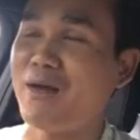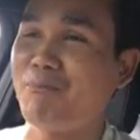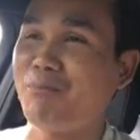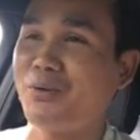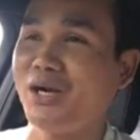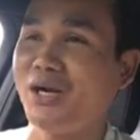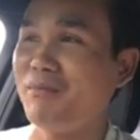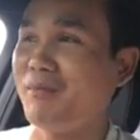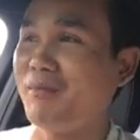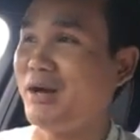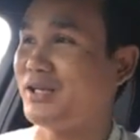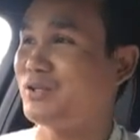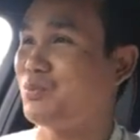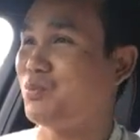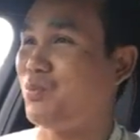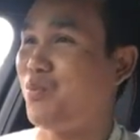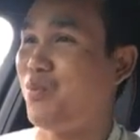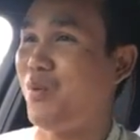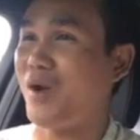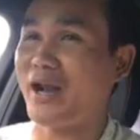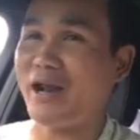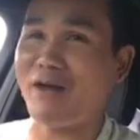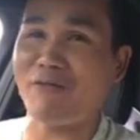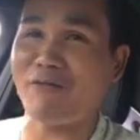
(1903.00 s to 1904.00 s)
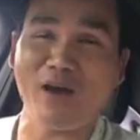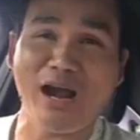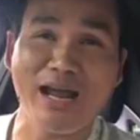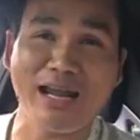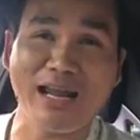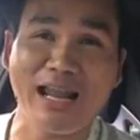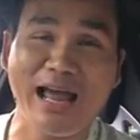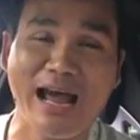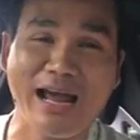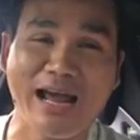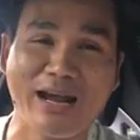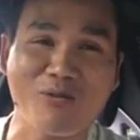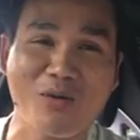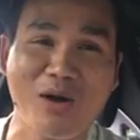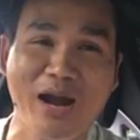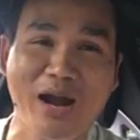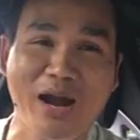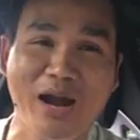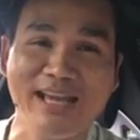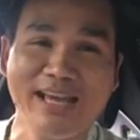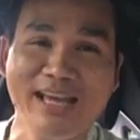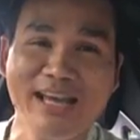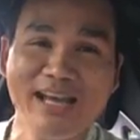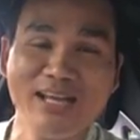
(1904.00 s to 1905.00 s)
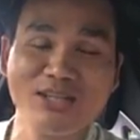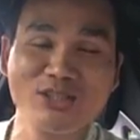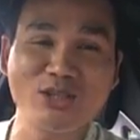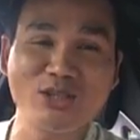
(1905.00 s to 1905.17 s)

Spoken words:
pretty much whatever I like, right?